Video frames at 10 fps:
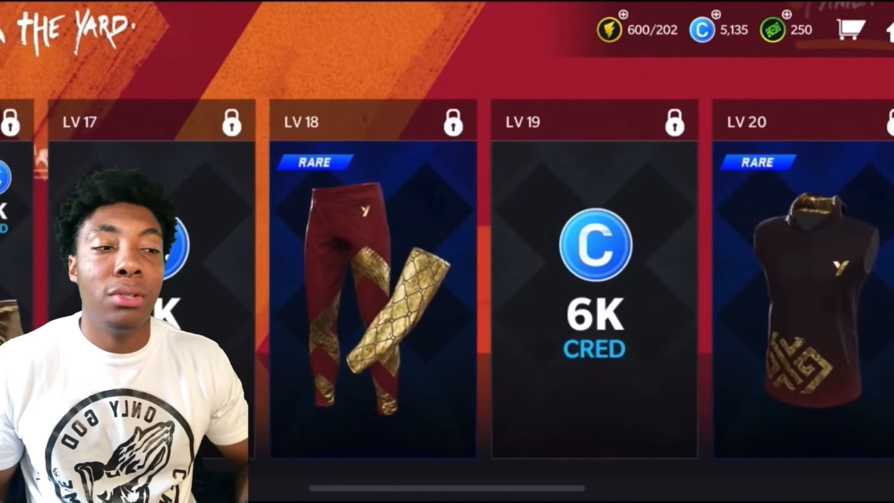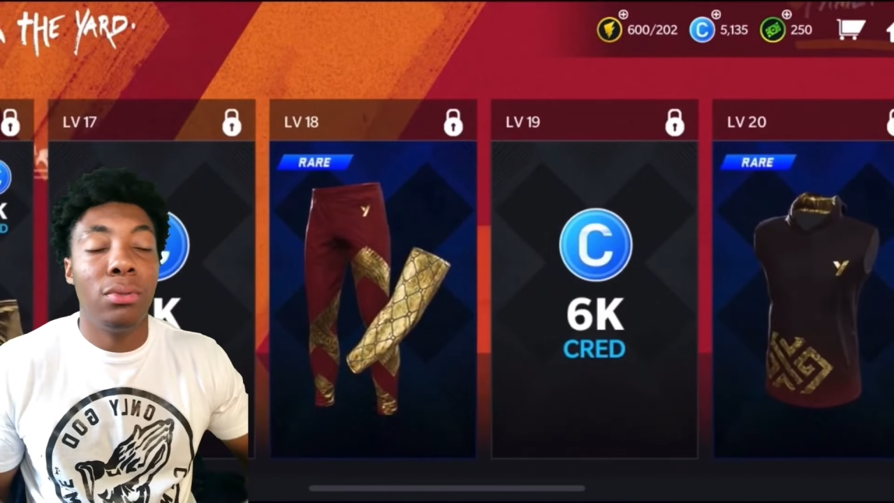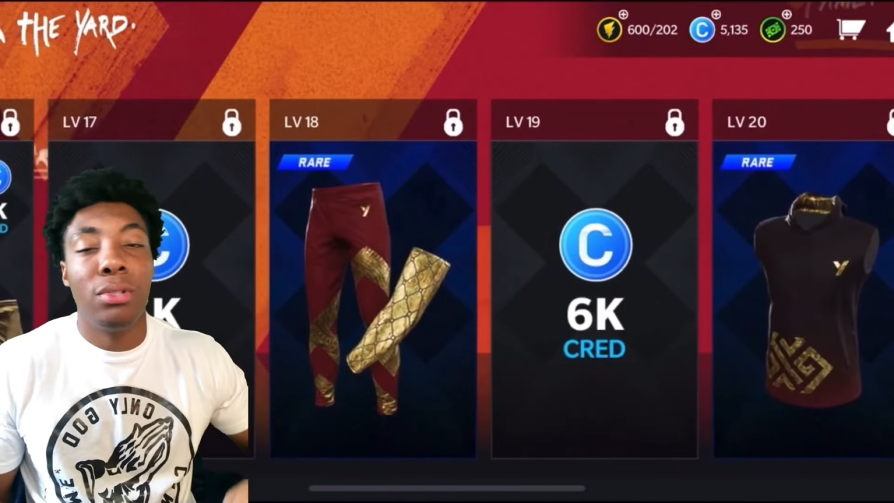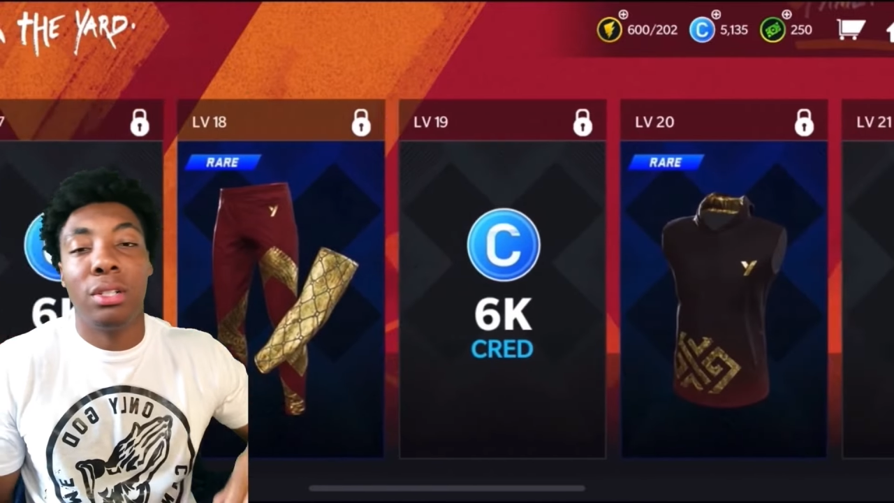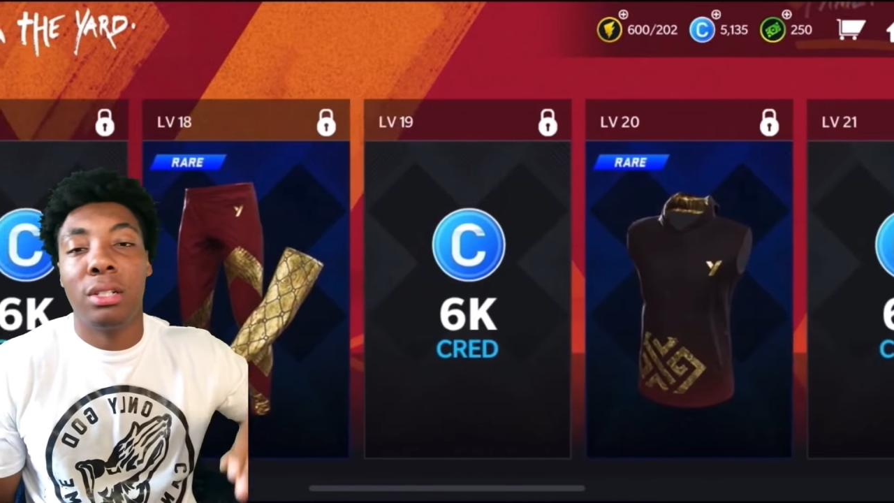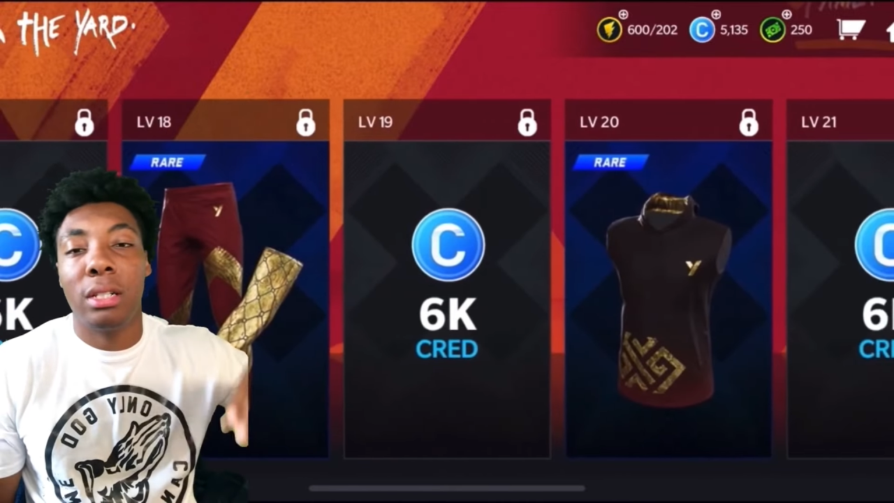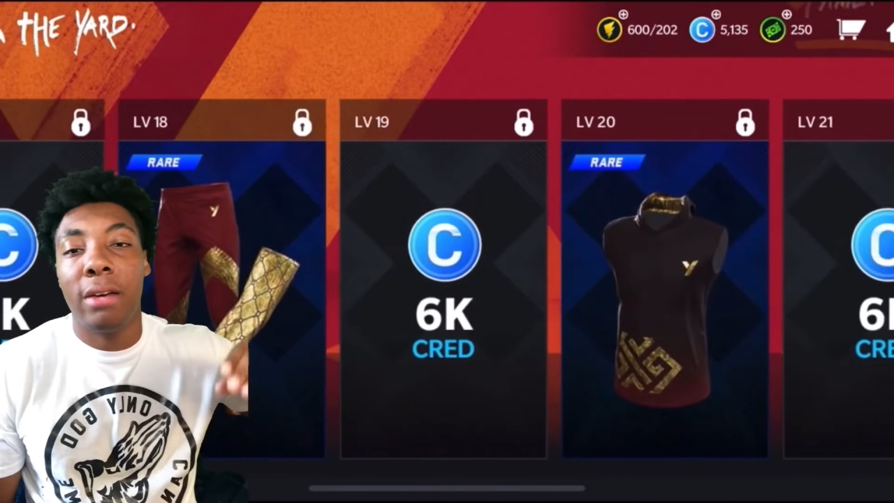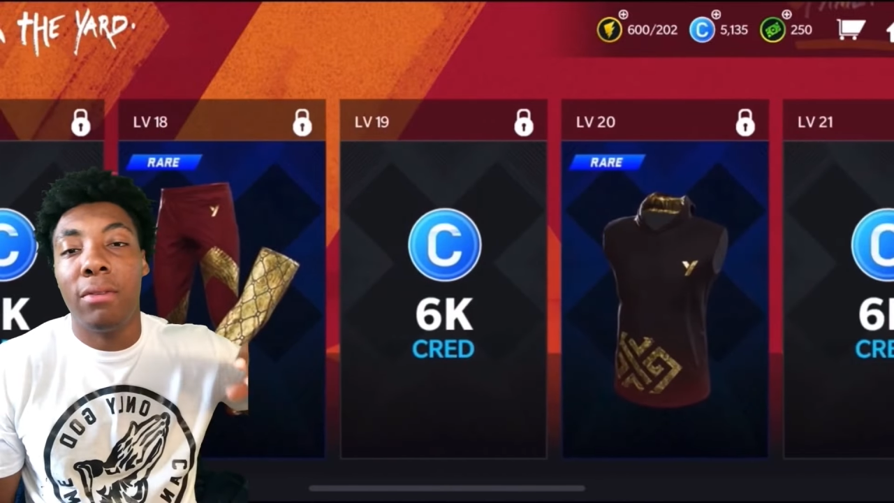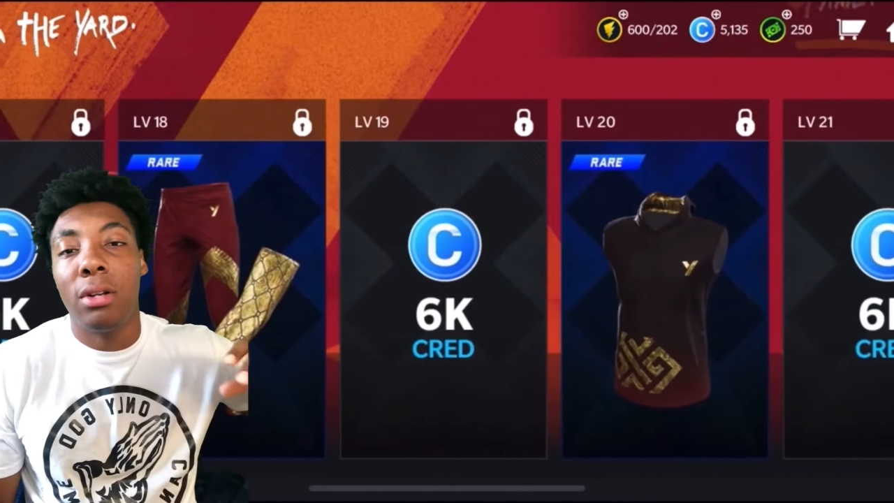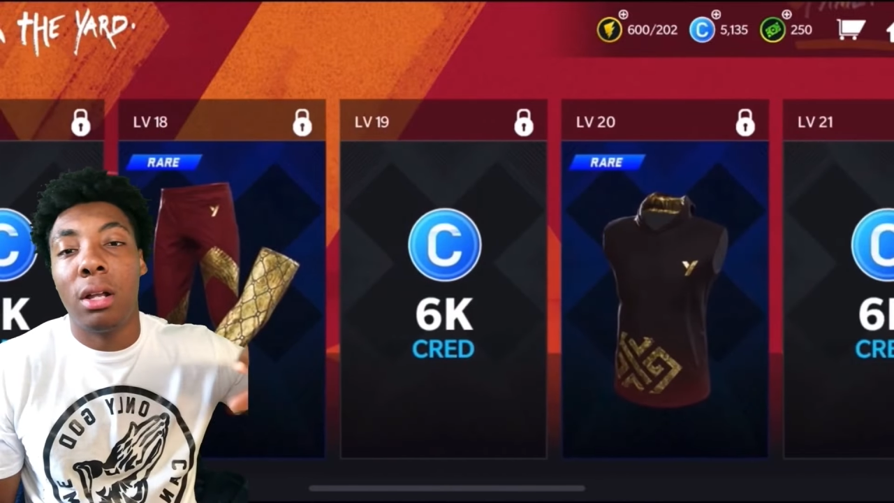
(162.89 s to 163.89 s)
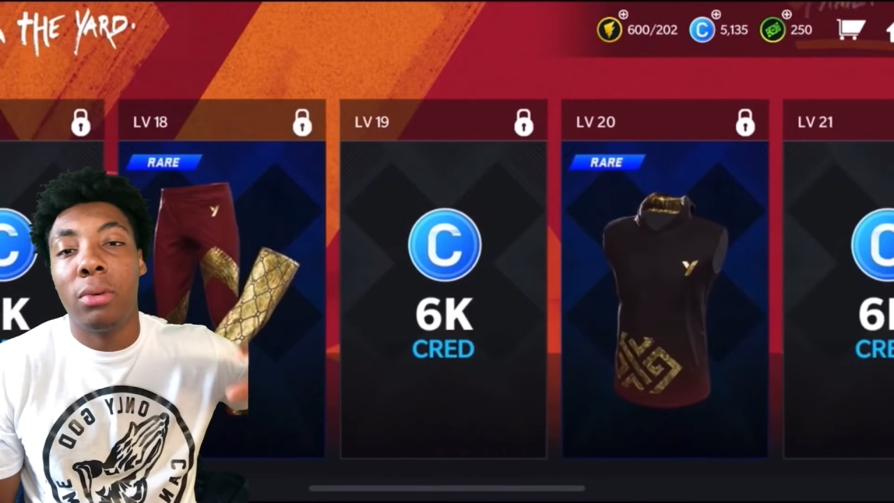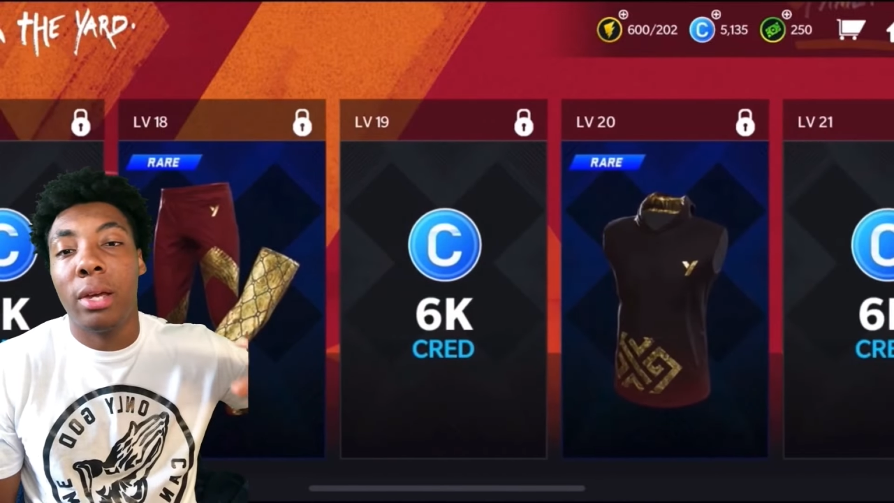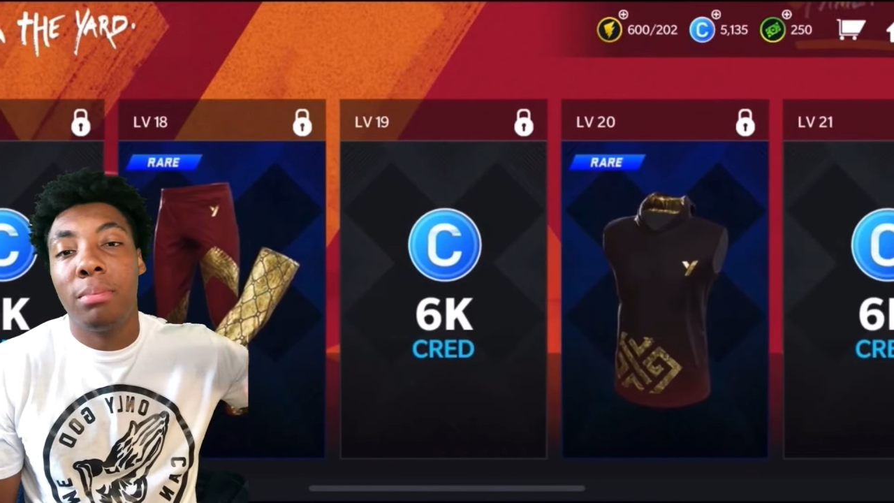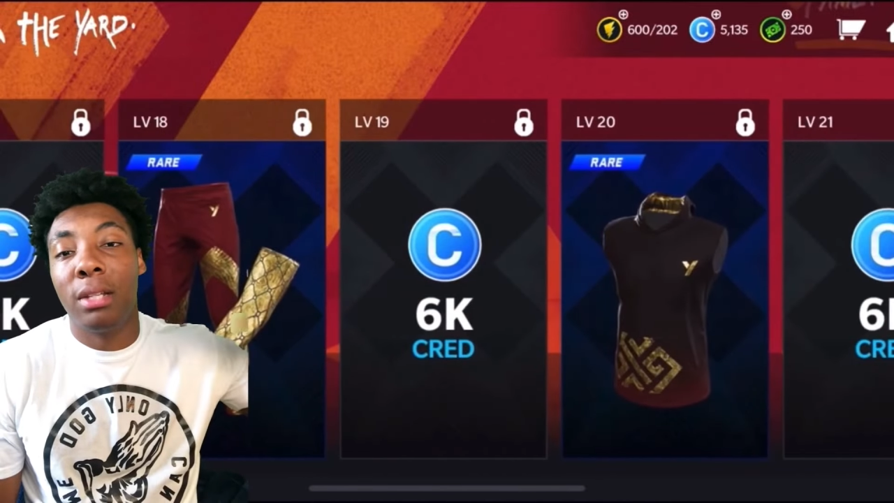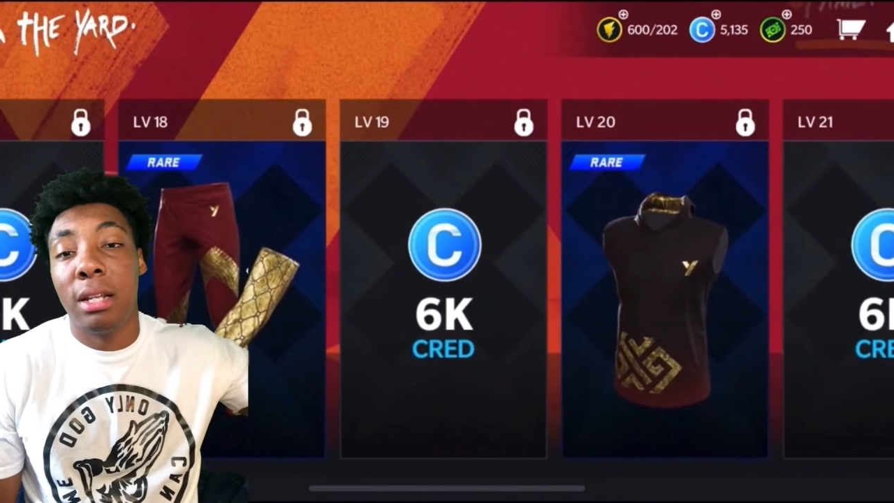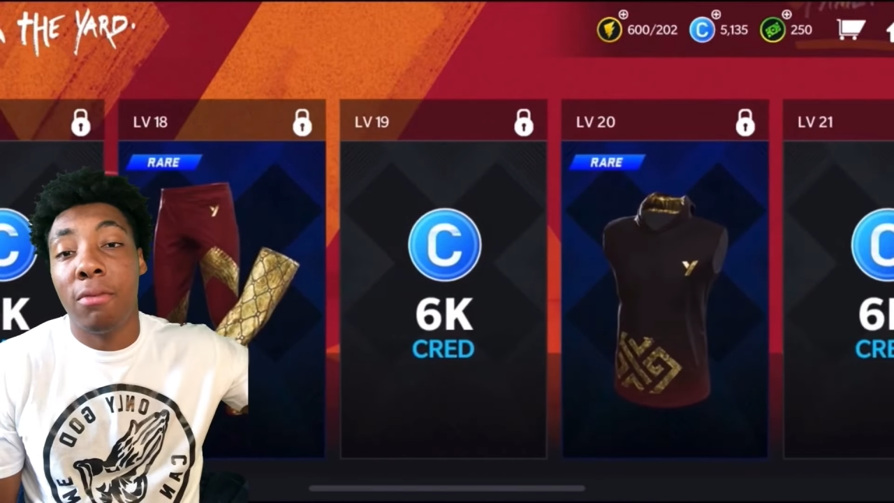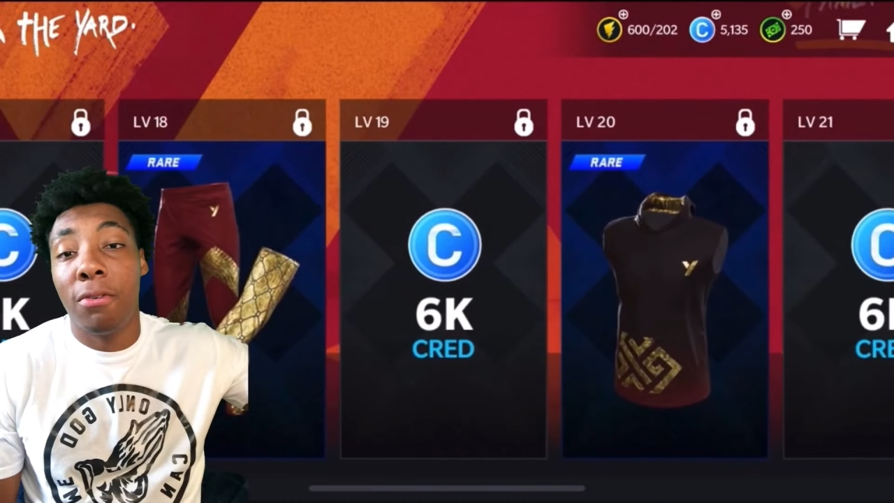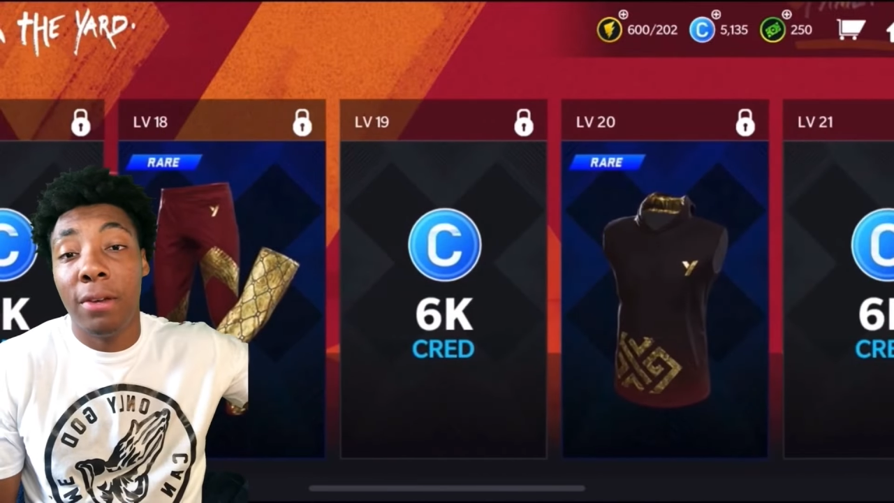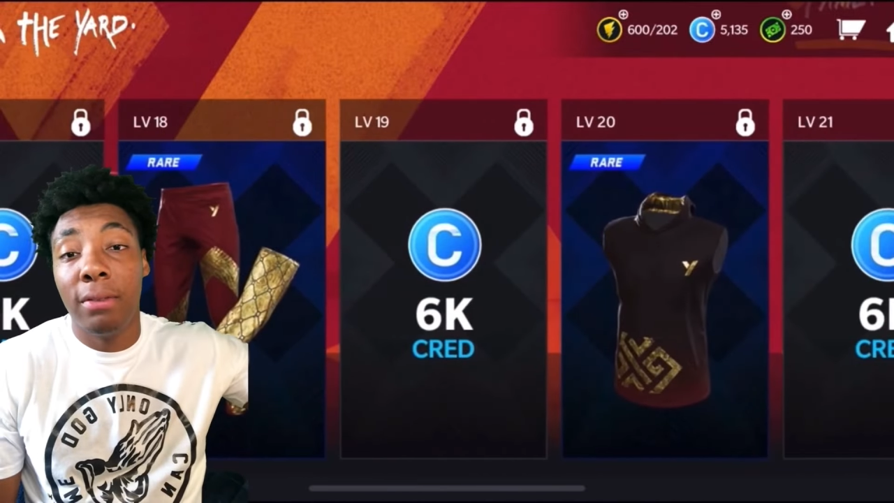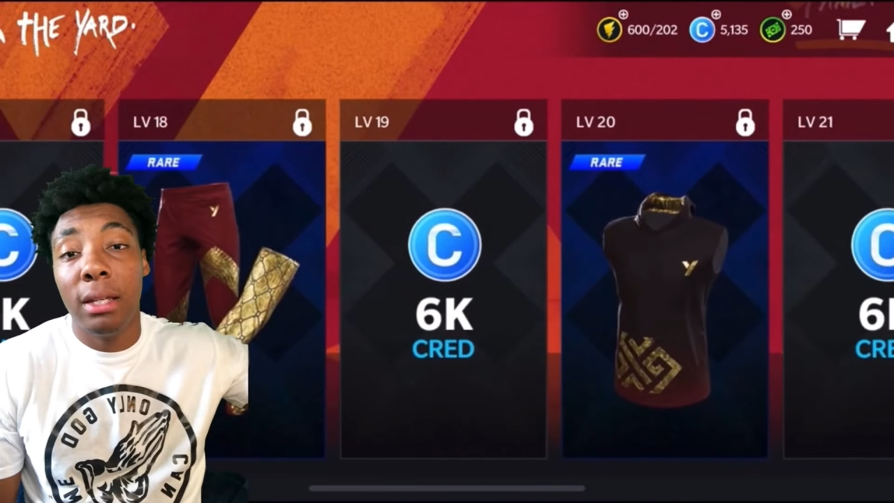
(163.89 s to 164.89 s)
you just leveled all the way up to level
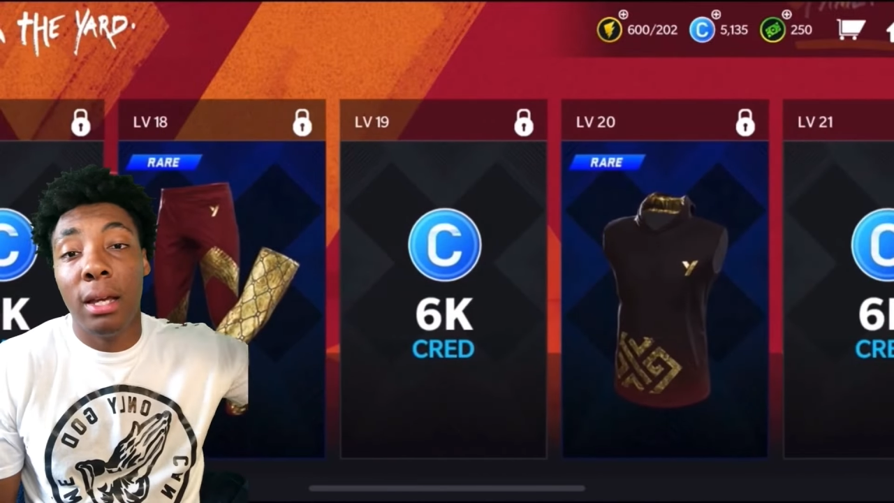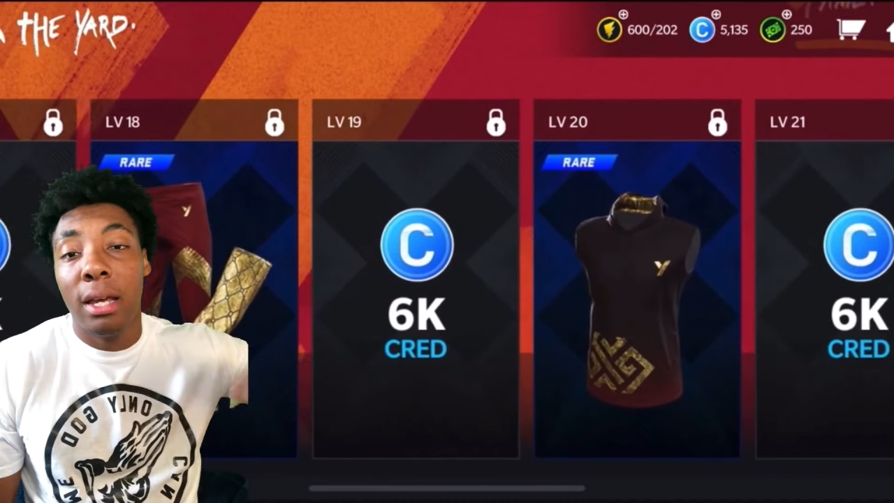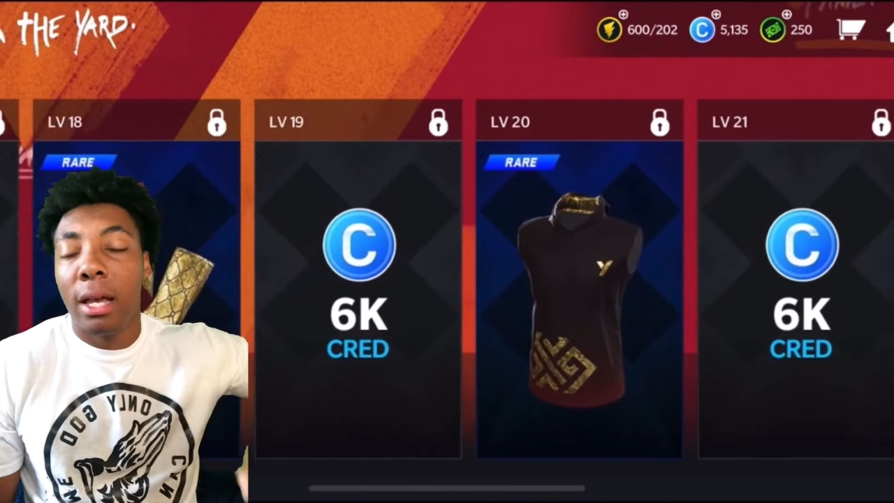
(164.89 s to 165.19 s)
50